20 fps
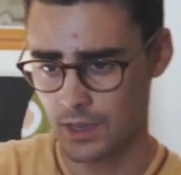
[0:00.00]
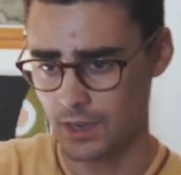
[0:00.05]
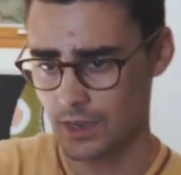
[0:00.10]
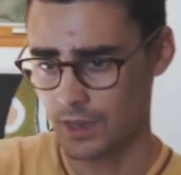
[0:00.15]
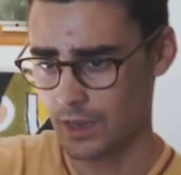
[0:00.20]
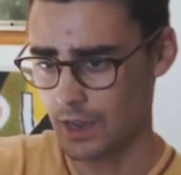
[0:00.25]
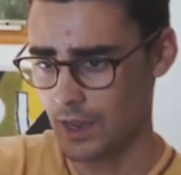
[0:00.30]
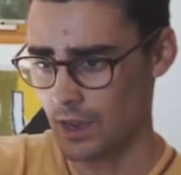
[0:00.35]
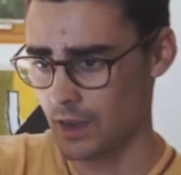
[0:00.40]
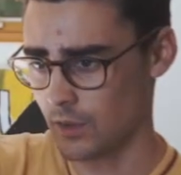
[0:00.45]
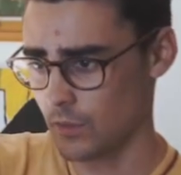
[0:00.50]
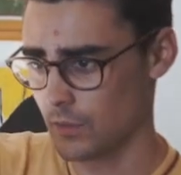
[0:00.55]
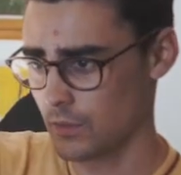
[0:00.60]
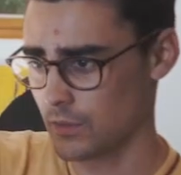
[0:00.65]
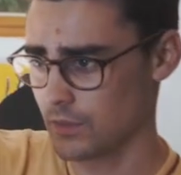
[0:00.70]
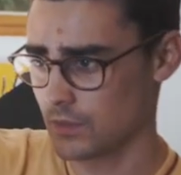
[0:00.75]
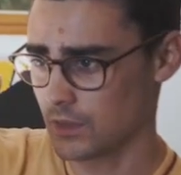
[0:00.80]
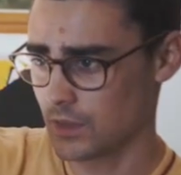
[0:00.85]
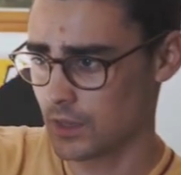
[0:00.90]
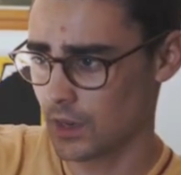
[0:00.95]
and I
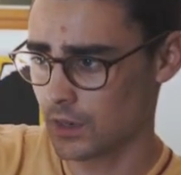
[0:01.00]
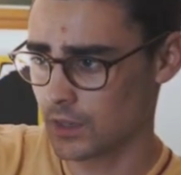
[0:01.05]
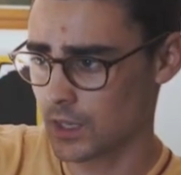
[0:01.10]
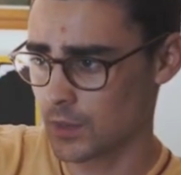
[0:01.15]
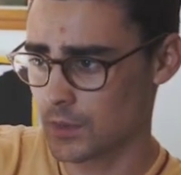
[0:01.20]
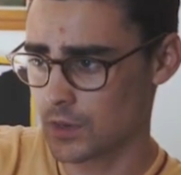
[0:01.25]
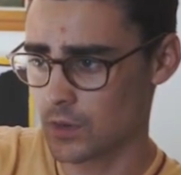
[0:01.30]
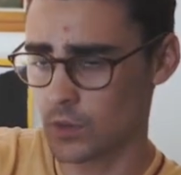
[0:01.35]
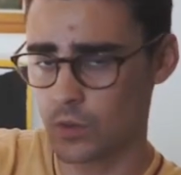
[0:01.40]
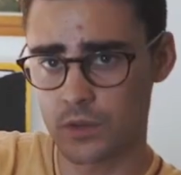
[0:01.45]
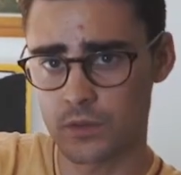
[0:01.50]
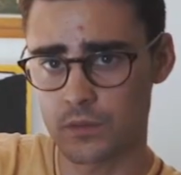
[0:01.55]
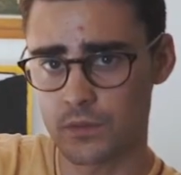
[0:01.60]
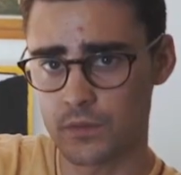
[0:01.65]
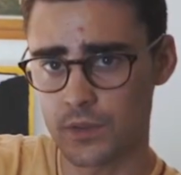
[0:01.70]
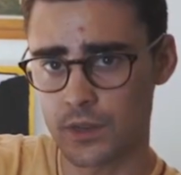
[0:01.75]
have the ungimmick coin